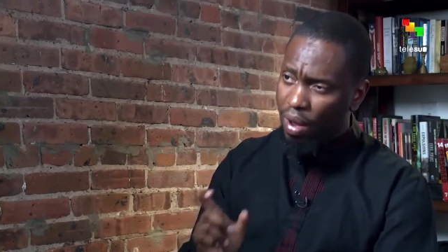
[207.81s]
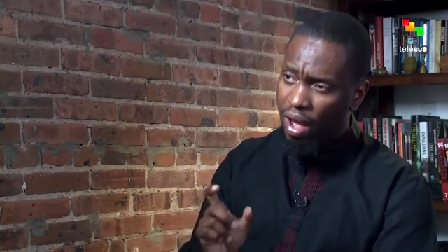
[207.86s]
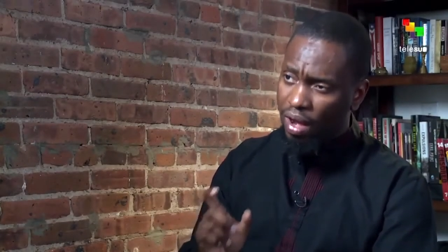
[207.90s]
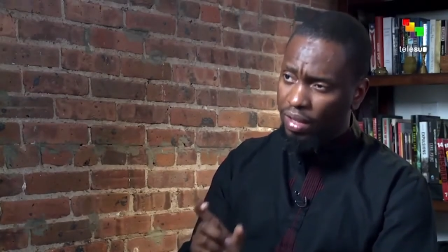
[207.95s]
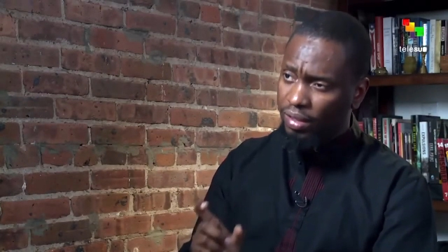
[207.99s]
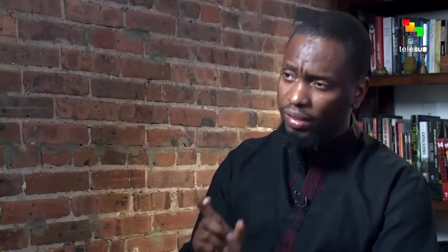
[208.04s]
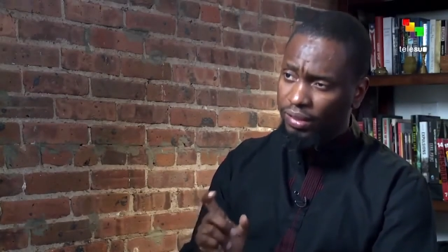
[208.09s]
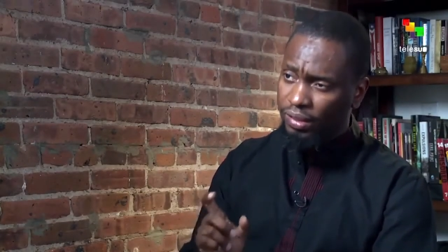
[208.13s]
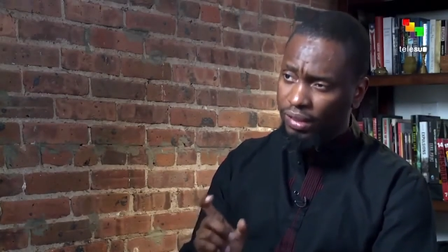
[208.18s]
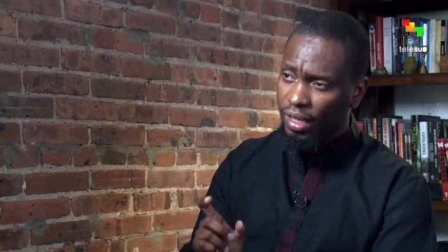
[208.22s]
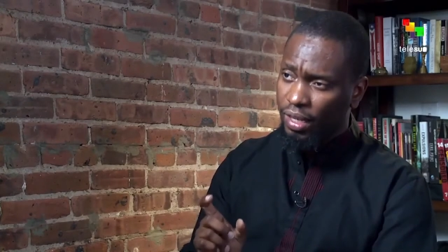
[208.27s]

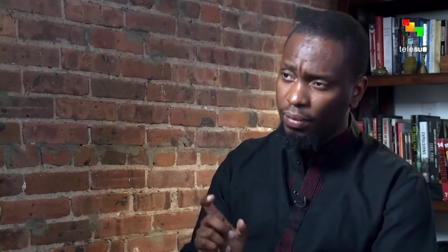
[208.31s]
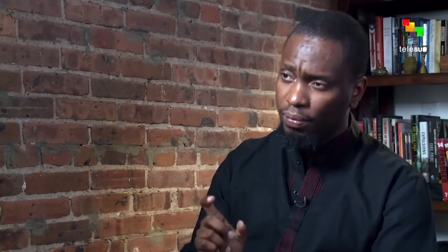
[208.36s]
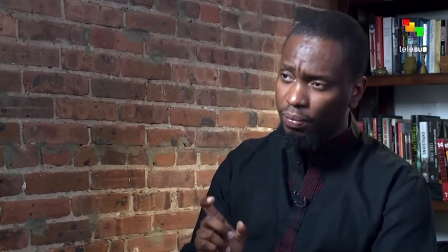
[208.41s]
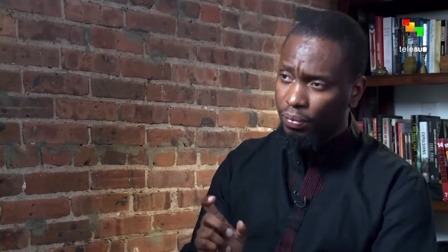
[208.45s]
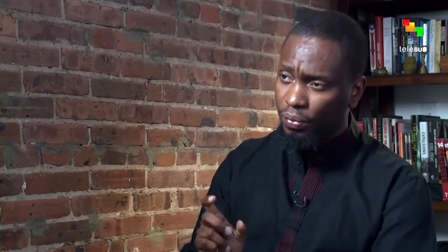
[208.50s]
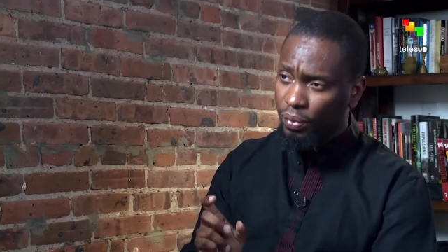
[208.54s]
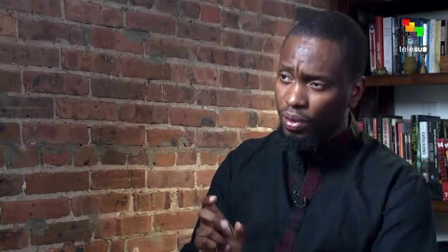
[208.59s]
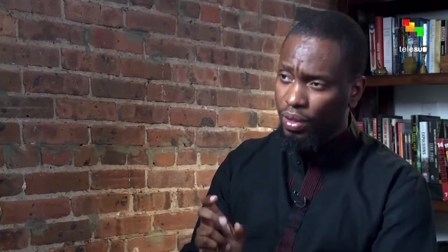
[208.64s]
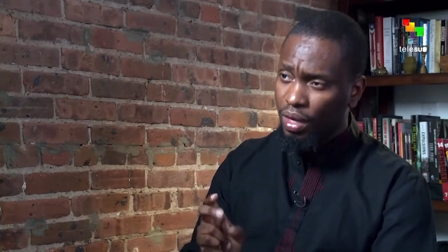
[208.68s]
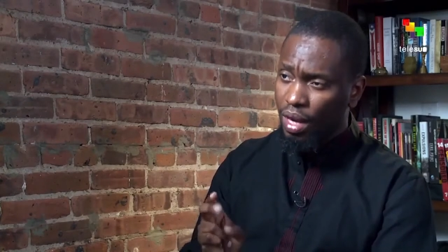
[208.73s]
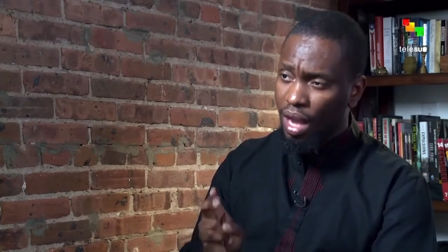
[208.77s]
policy,
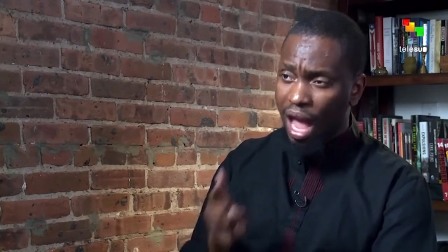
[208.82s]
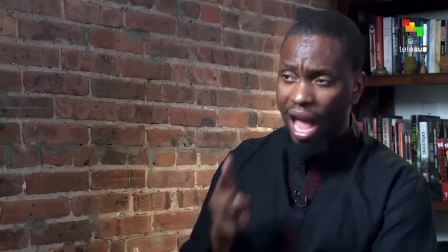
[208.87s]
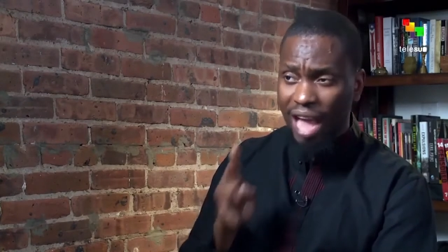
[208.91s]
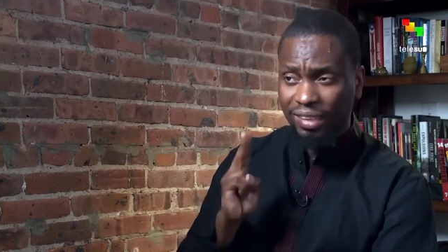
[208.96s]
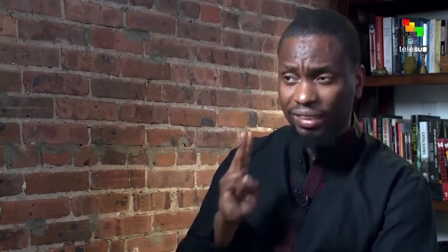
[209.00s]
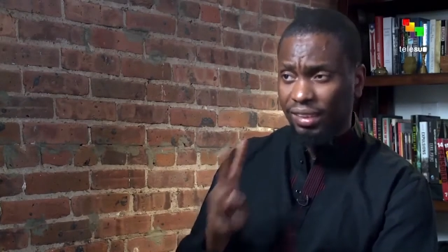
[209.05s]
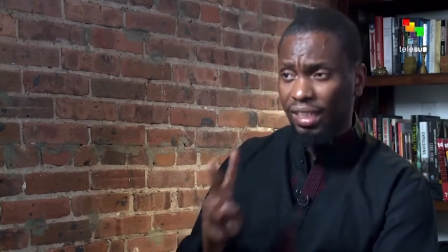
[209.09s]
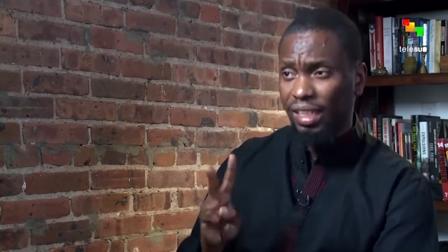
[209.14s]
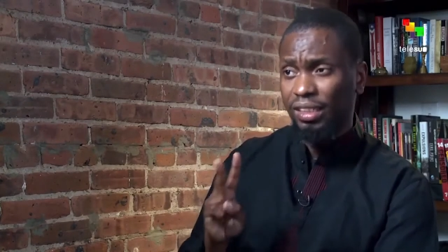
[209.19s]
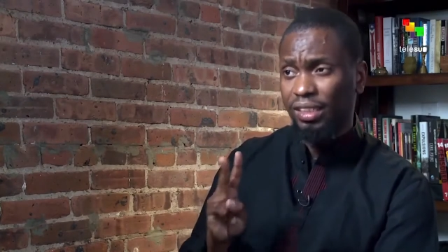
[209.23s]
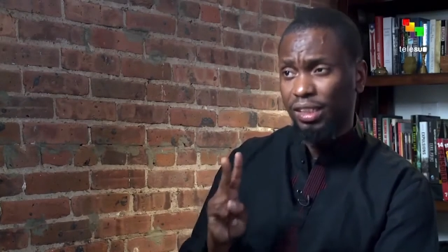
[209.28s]

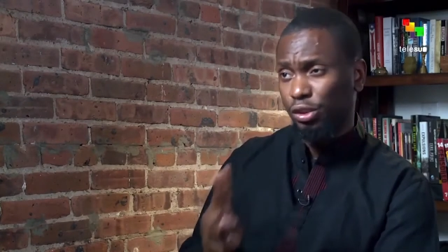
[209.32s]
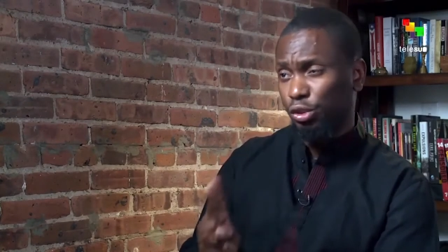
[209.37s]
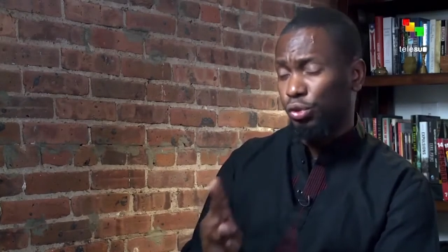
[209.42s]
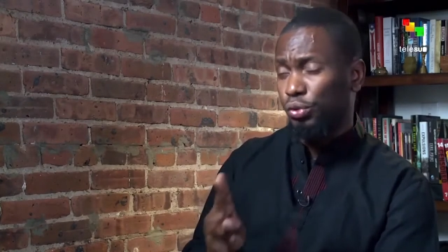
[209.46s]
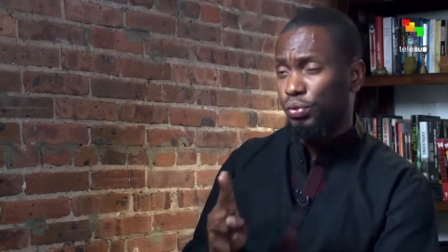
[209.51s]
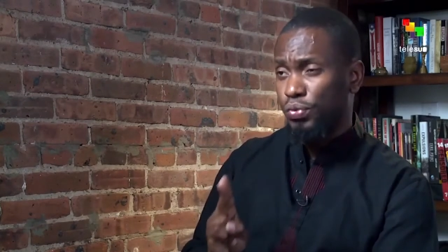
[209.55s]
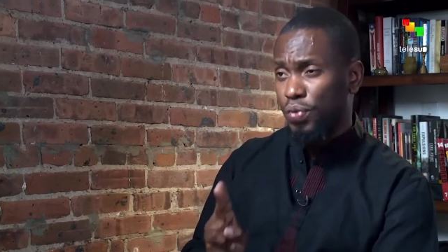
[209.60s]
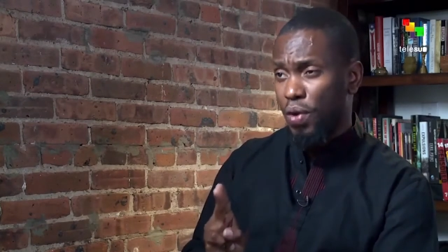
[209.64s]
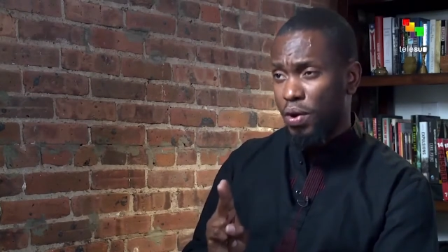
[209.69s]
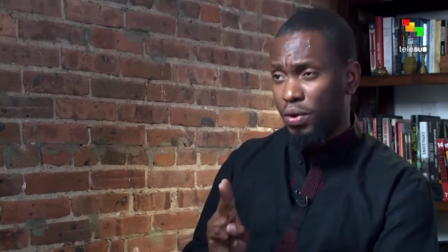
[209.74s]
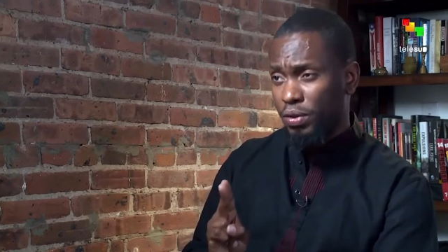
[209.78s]
I see it in
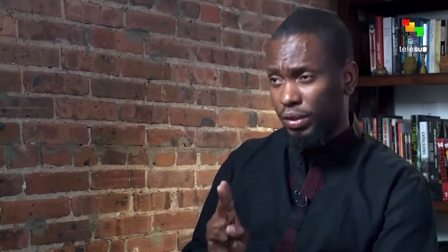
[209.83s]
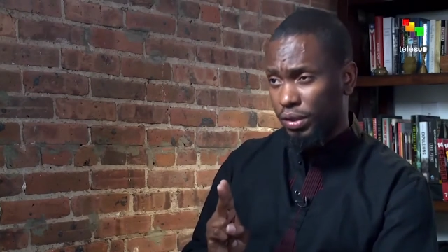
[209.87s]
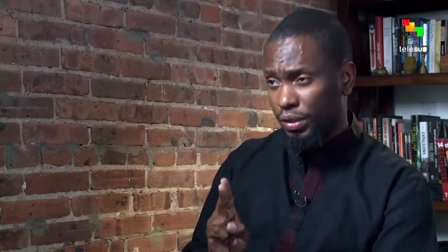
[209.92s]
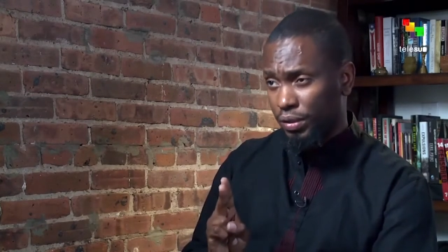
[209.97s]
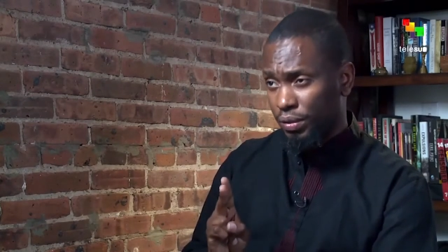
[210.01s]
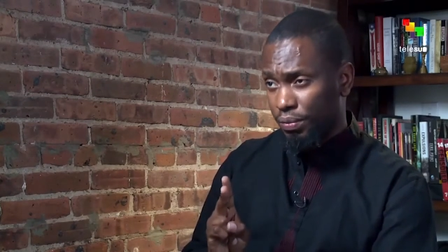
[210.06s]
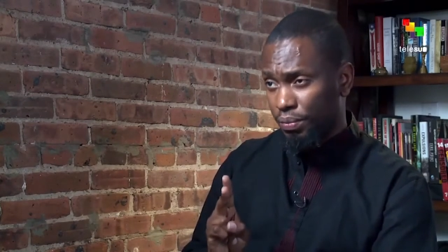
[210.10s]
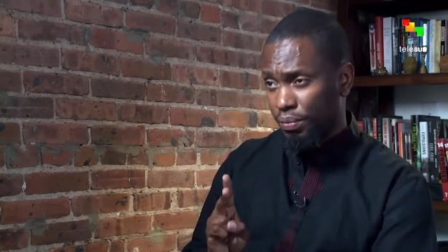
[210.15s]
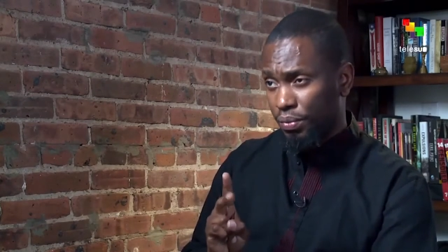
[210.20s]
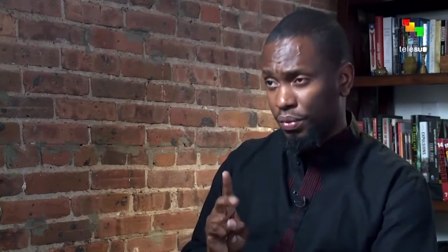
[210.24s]
twofold.